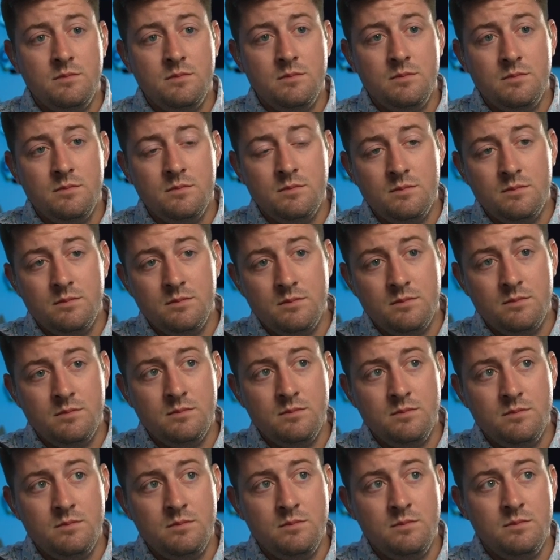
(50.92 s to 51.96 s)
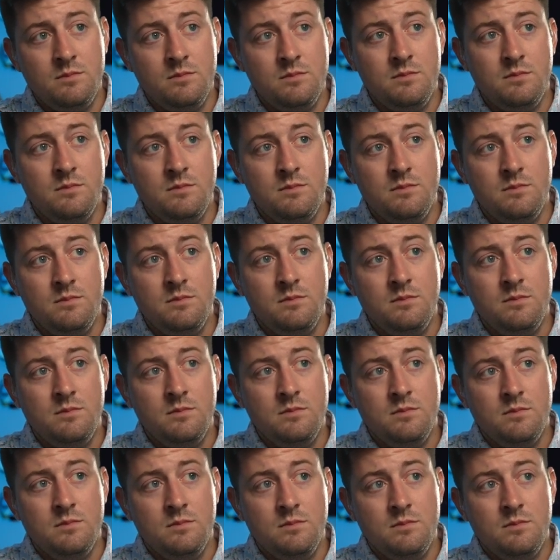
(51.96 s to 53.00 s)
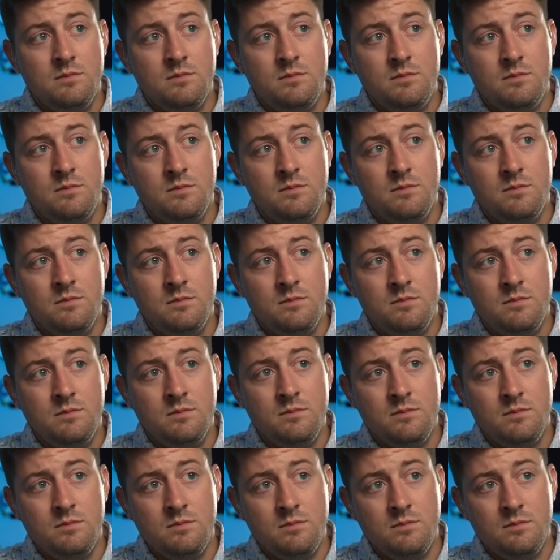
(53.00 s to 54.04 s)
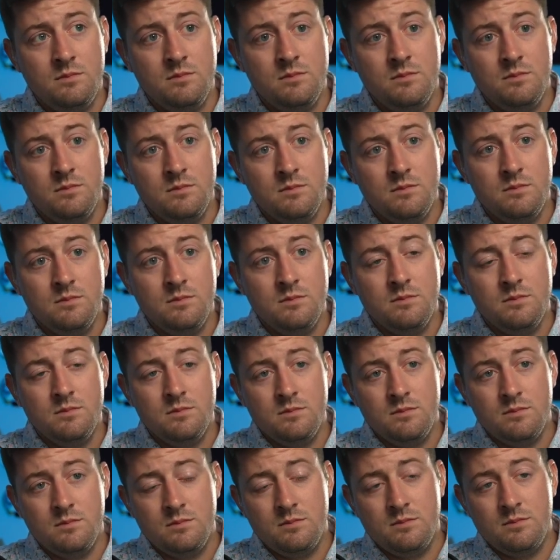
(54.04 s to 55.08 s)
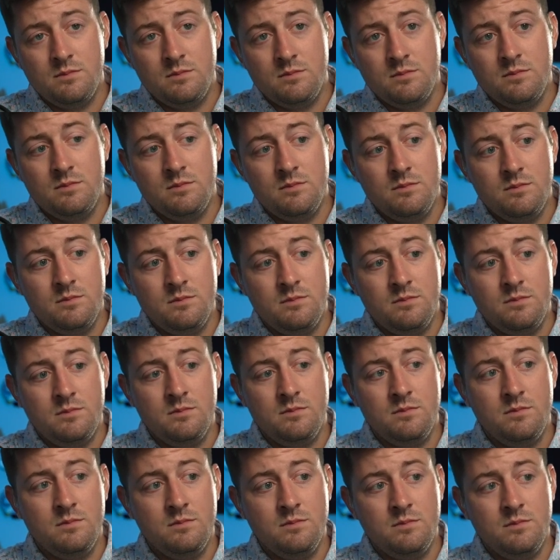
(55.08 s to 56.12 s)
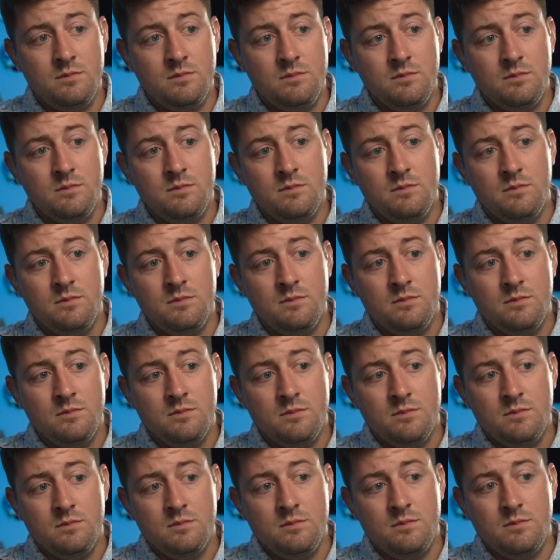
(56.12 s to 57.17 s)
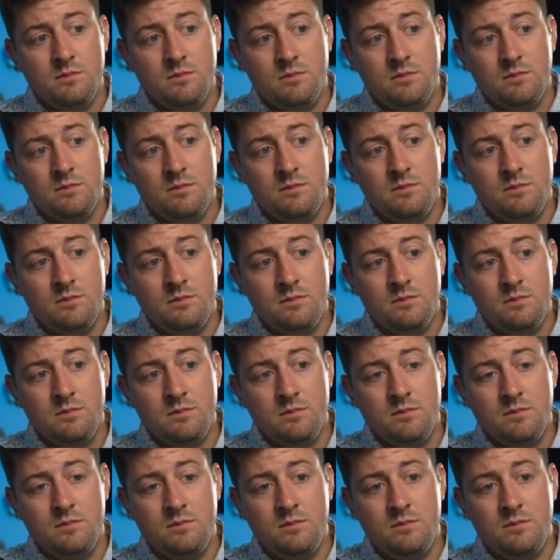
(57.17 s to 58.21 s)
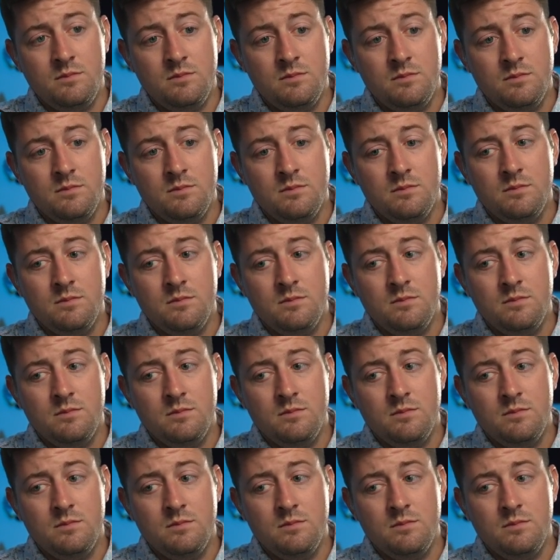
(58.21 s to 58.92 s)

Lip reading: This person isn't speaking.